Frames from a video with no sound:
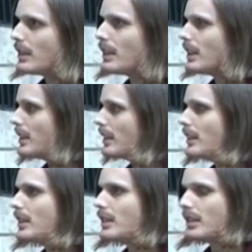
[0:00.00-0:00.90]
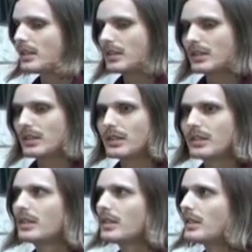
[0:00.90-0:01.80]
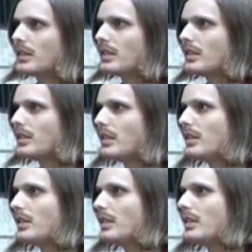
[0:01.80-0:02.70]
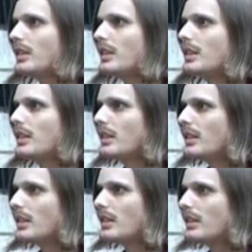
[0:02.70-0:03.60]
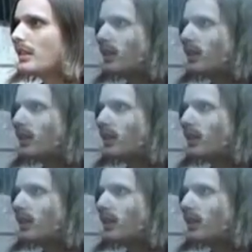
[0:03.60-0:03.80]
No words are spoken by the person on screen.